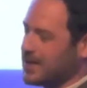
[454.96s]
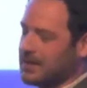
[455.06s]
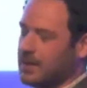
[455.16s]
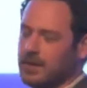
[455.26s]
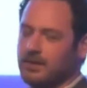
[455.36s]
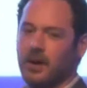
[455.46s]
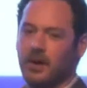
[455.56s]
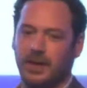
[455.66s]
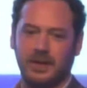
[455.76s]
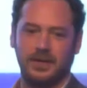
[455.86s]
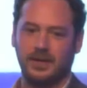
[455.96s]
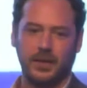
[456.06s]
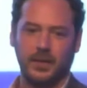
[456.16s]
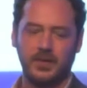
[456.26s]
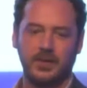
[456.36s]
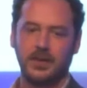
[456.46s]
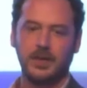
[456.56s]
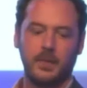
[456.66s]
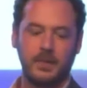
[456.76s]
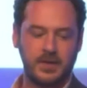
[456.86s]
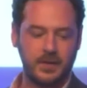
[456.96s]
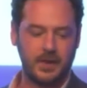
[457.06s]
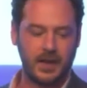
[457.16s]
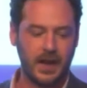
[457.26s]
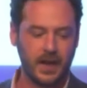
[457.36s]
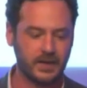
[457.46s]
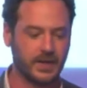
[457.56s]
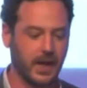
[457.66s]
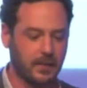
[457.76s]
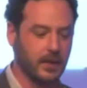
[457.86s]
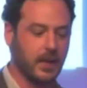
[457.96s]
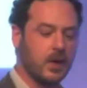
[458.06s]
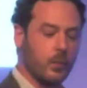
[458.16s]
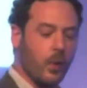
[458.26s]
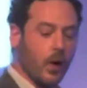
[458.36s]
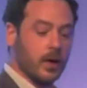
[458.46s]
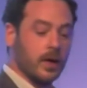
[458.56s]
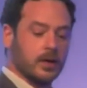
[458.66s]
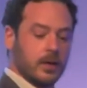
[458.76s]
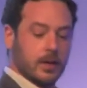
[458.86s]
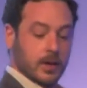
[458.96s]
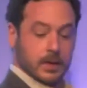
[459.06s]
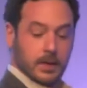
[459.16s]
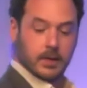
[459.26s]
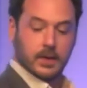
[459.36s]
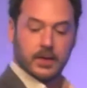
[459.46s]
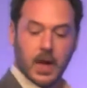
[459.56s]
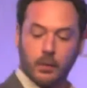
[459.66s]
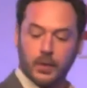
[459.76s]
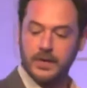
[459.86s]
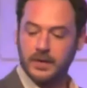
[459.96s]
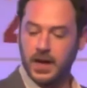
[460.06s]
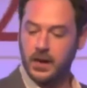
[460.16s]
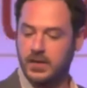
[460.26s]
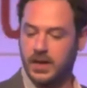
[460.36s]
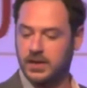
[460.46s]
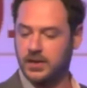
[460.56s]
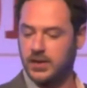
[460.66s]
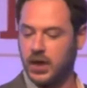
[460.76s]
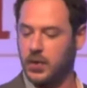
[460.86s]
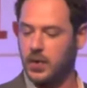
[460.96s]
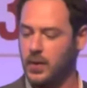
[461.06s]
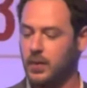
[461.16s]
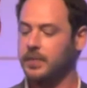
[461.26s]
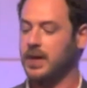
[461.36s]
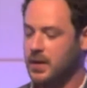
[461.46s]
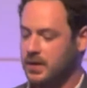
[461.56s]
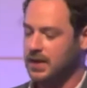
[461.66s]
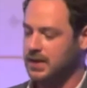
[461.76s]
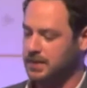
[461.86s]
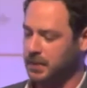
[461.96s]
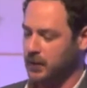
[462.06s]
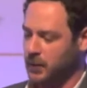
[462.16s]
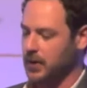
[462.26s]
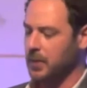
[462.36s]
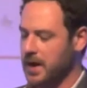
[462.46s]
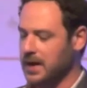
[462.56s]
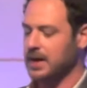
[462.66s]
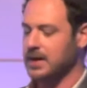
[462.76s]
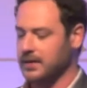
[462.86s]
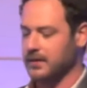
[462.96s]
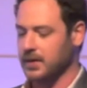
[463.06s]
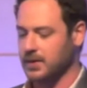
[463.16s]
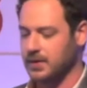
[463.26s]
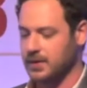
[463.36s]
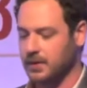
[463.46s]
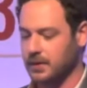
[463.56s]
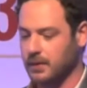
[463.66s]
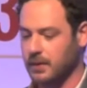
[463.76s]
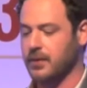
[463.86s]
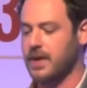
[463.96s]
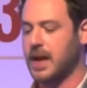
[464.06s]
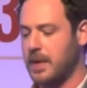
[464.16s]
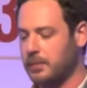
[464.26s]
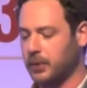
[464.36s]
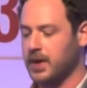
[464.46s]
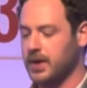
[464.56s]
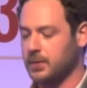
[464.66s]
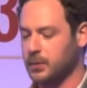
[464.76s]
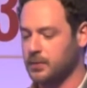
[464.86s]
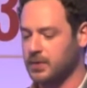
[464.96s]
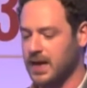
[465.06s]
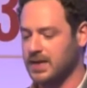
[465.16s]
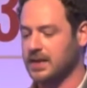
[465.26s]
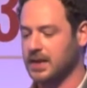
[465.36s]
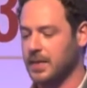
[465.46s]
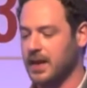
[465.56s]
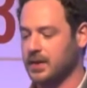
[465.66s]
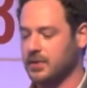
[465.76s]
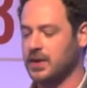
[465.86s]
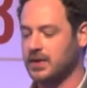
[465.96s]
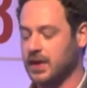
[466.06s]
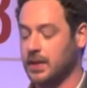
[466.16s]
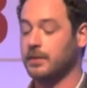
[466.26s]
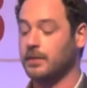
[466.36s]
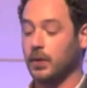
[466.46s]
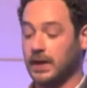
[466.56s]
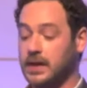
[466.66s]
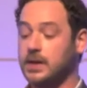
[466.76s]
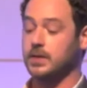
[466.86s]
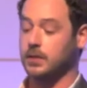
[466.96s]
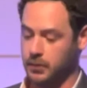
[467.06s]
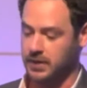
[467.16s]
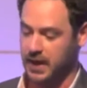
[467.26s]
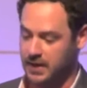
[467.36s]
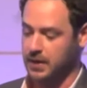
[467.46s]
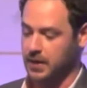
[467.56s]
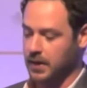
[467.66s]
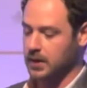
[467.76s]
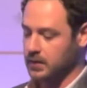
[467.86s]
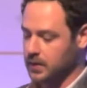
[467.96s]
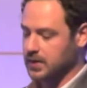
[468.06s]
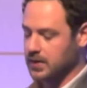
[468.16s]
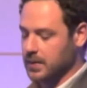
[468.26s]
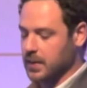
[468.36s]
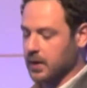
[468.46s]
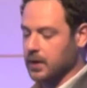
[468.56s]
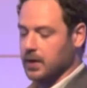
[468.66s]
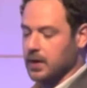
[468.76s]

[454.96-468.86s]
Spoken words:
is not a greatly designed question. There's probably too many categories here. But 1, no one would even notice. 2, it would be noticed, but it would not make any difference. 3, employees would protest and demand its reinstatement. 4, leaders would protest and demand its reinstatement.